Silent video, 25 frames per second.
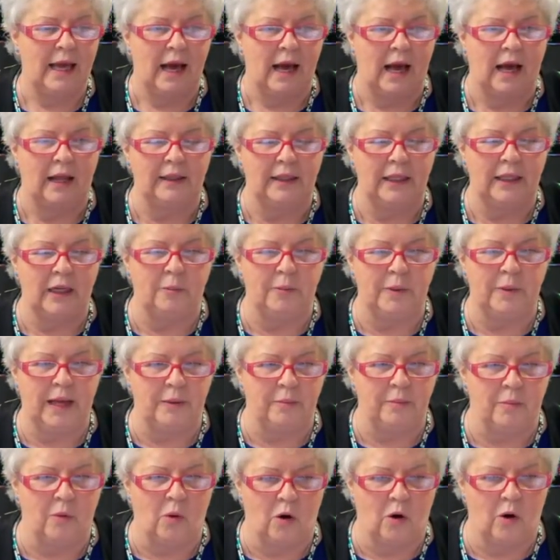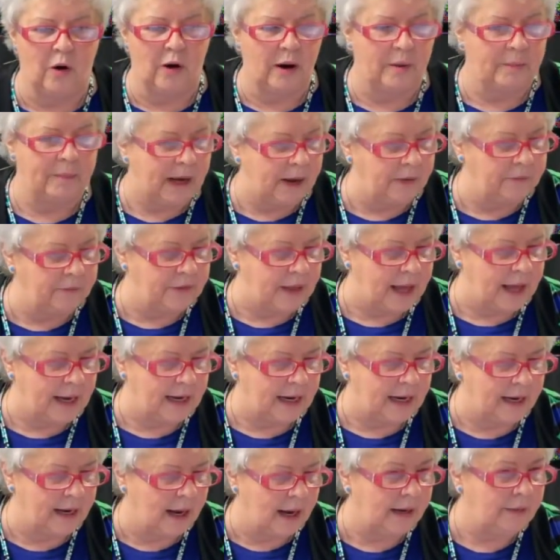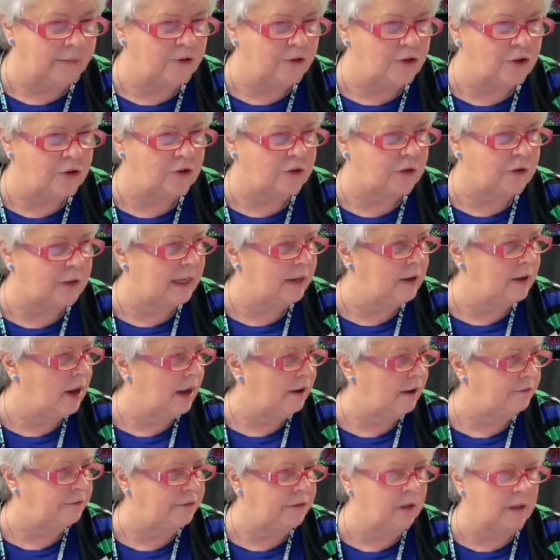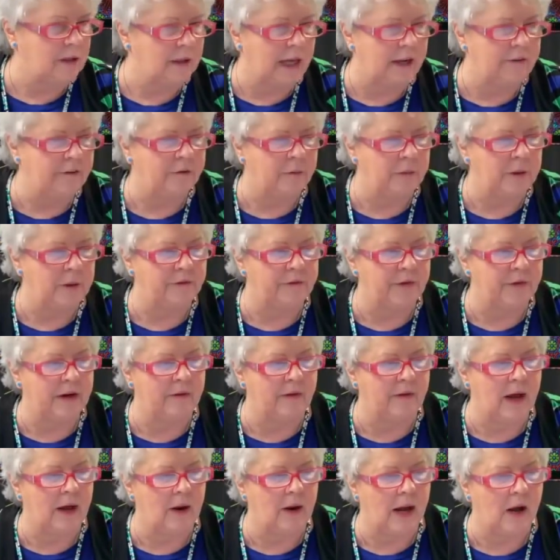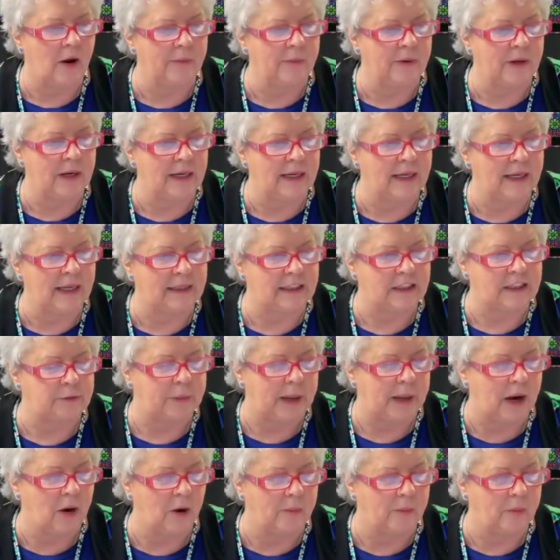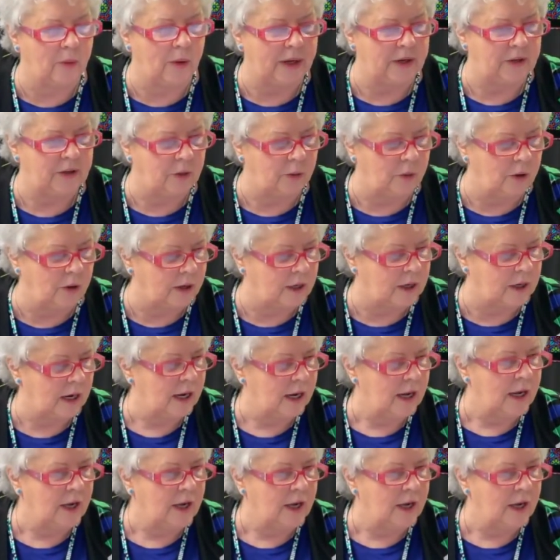a little bit more about that and i just cannot for the life of me figure out how i'm going to get this powerpoint to work